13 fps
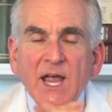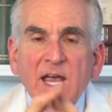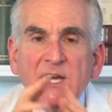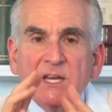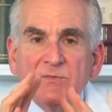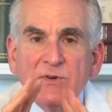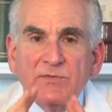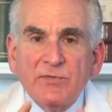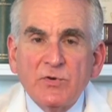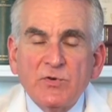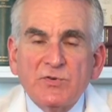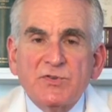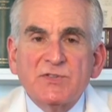And even if you
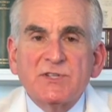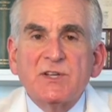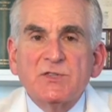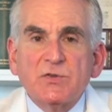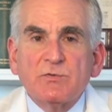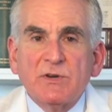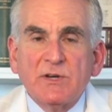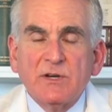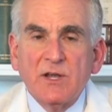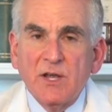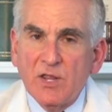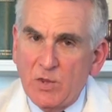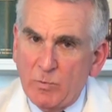use your sunscreen
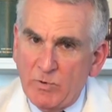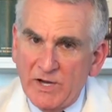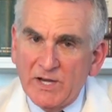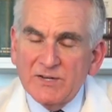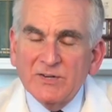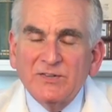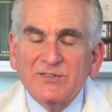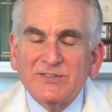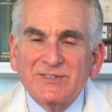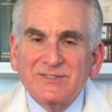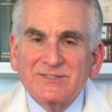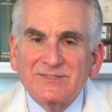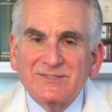the way I told you,